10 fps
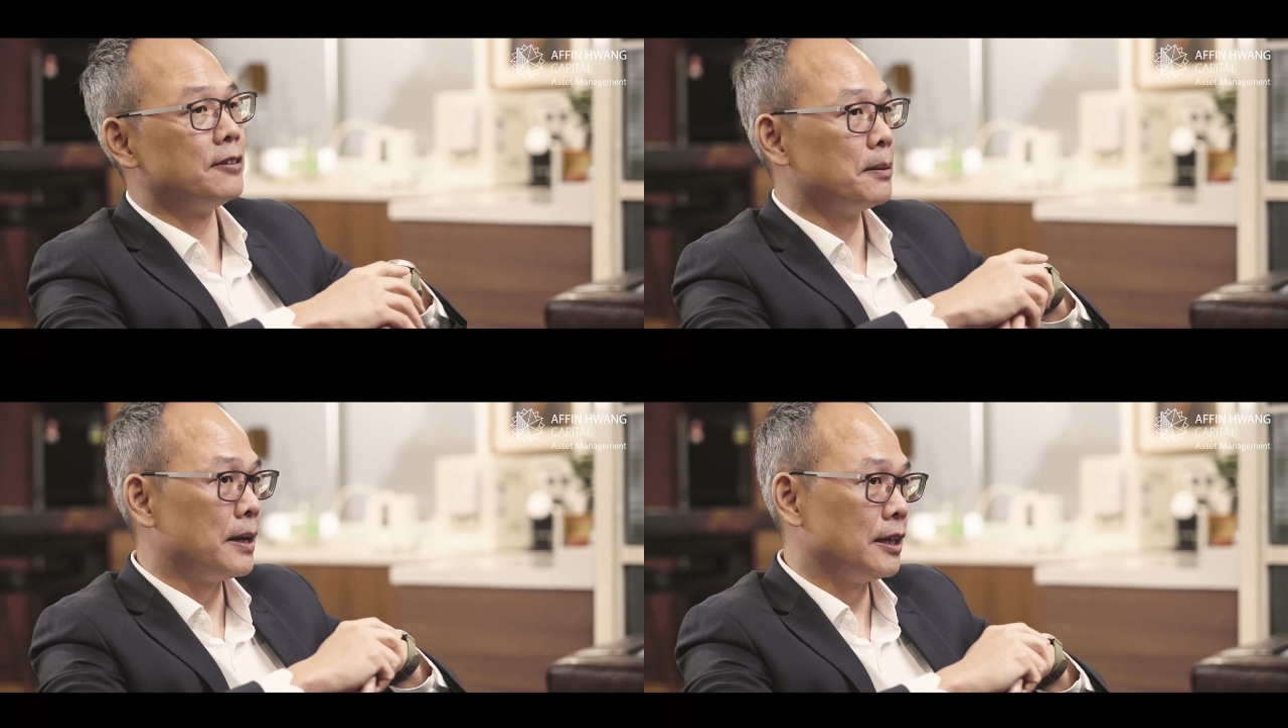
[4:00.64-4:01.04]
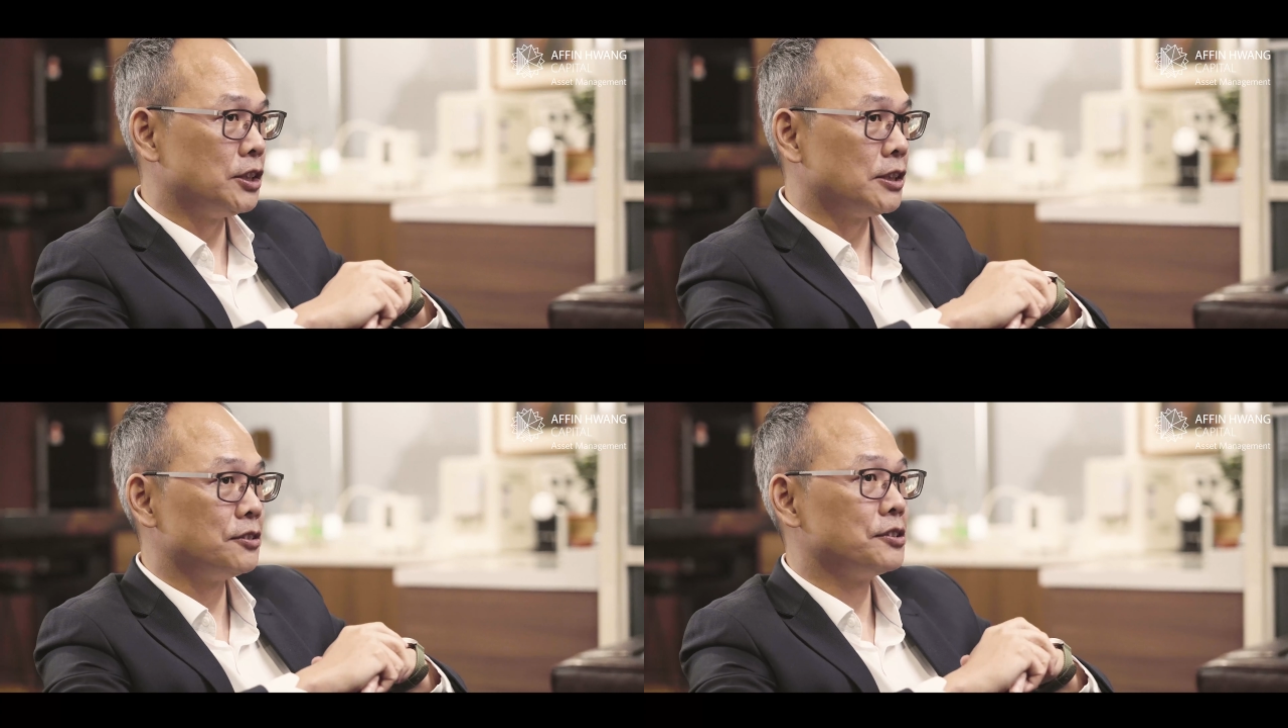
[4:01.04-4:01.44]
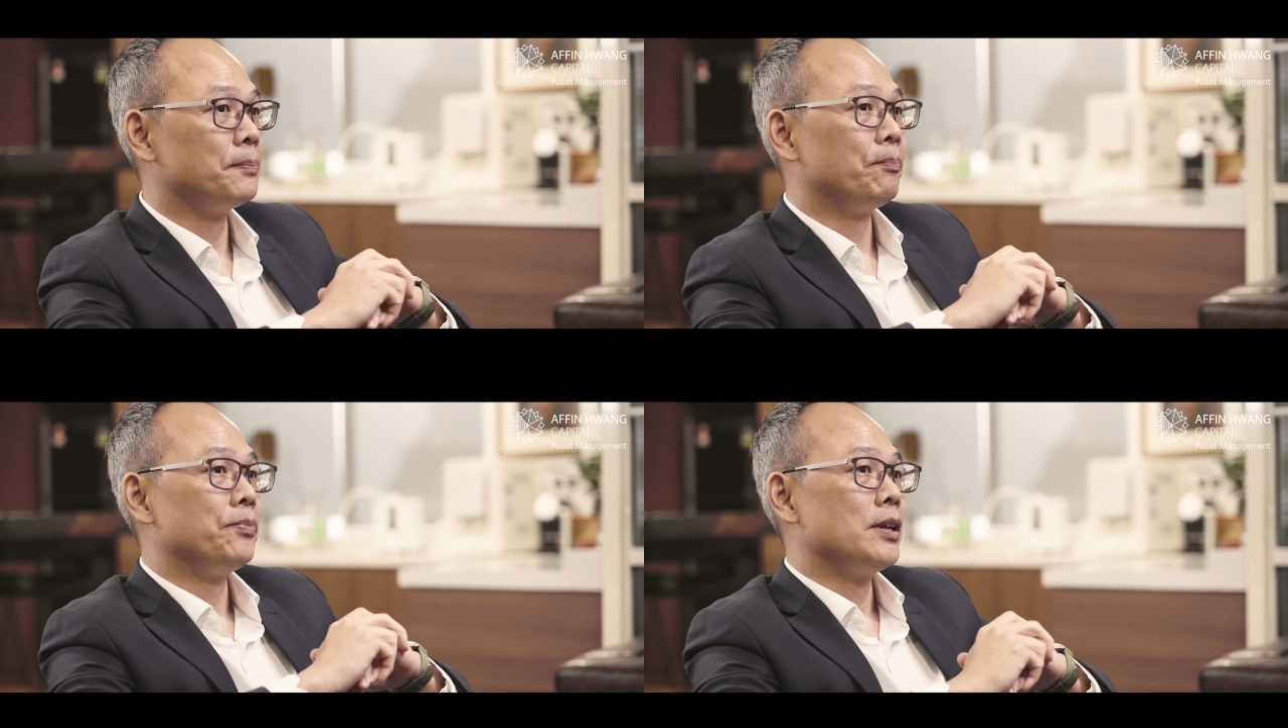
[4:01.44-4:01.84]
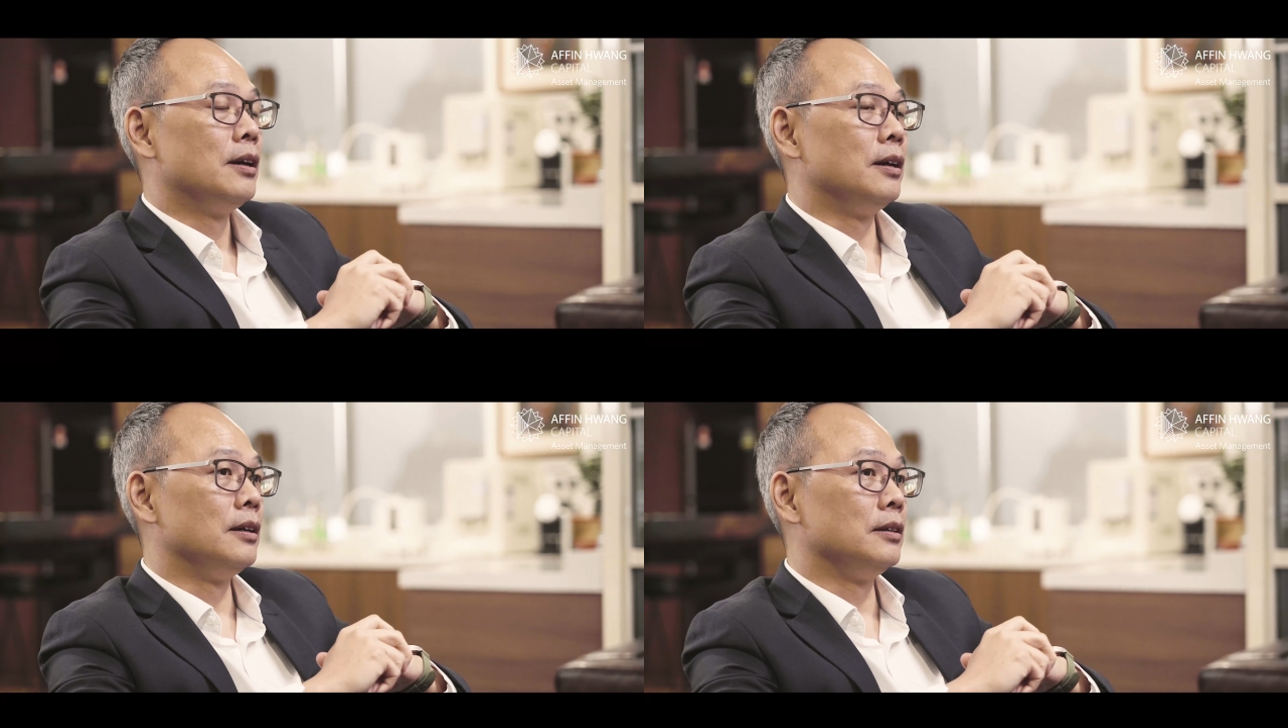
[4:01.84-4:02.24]
fund managers
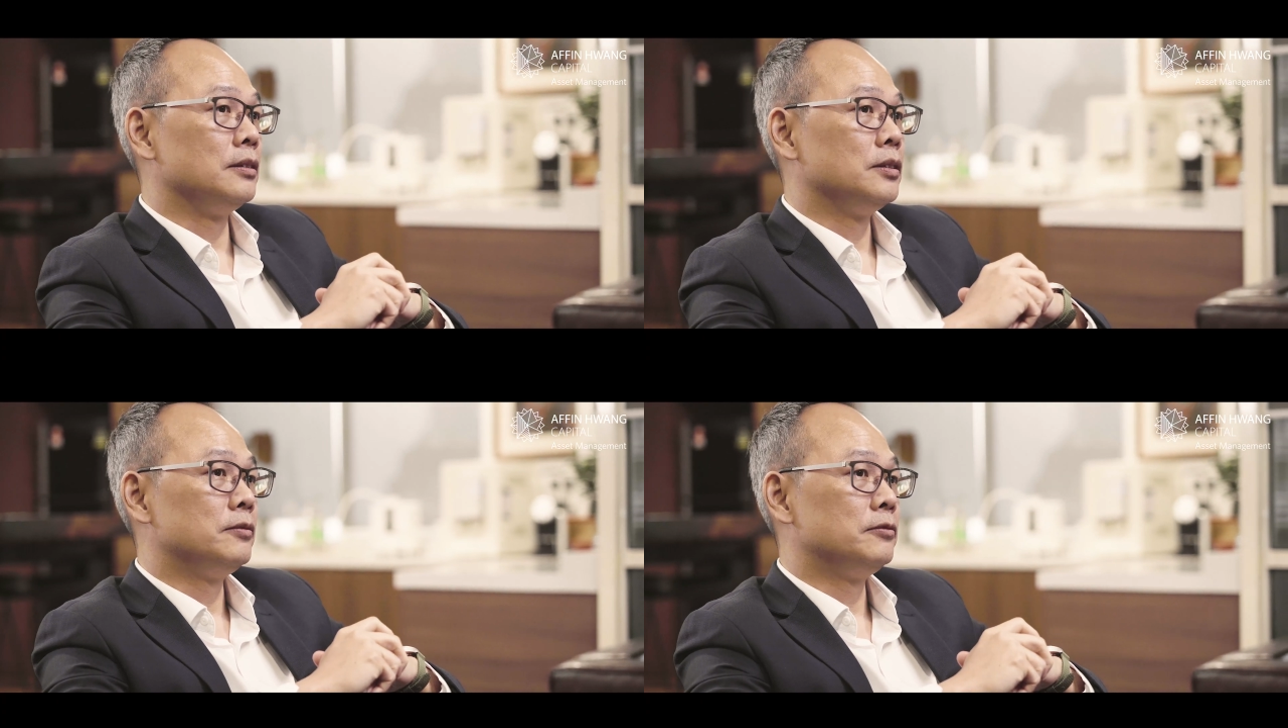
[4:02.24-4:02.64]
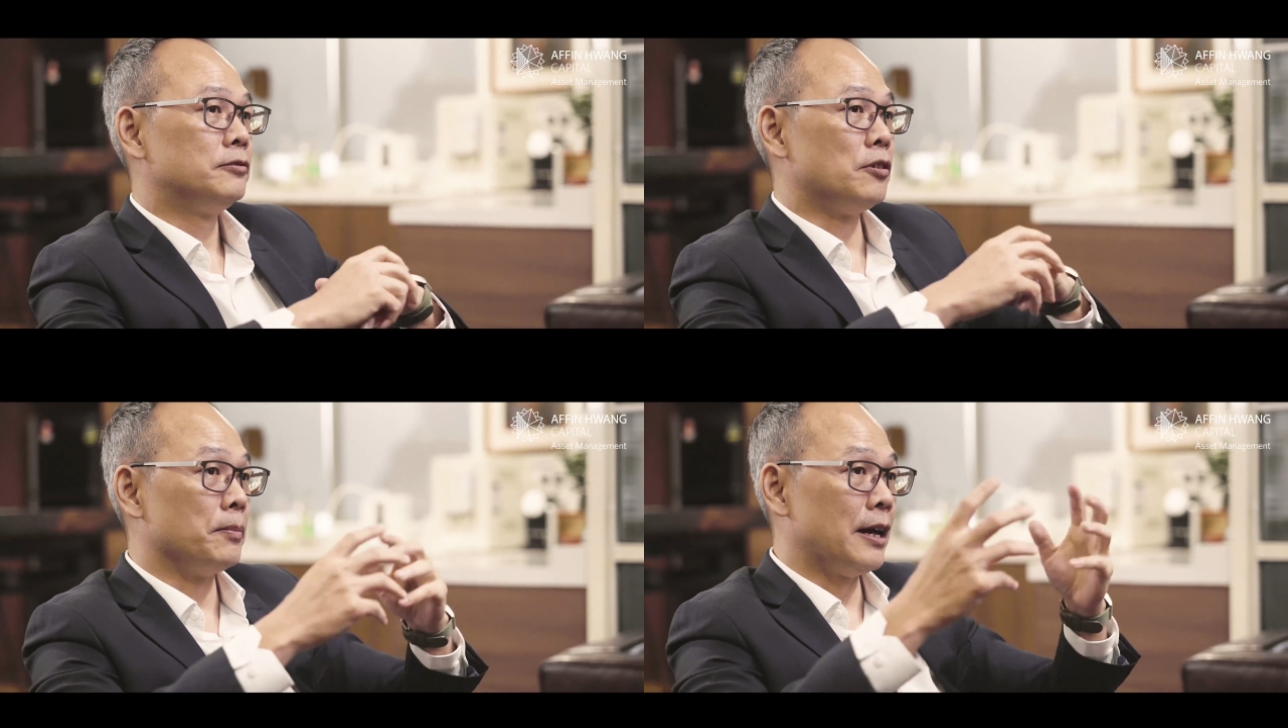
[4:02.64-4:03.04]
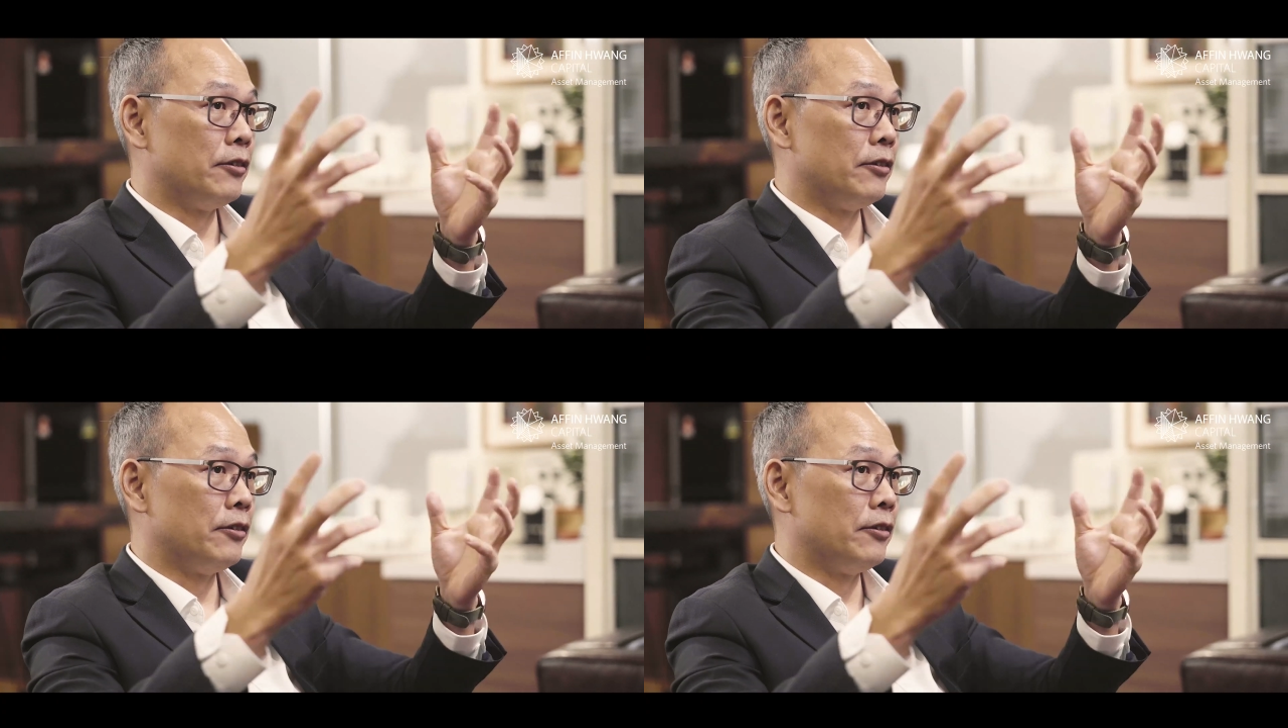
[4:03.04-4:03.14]
from that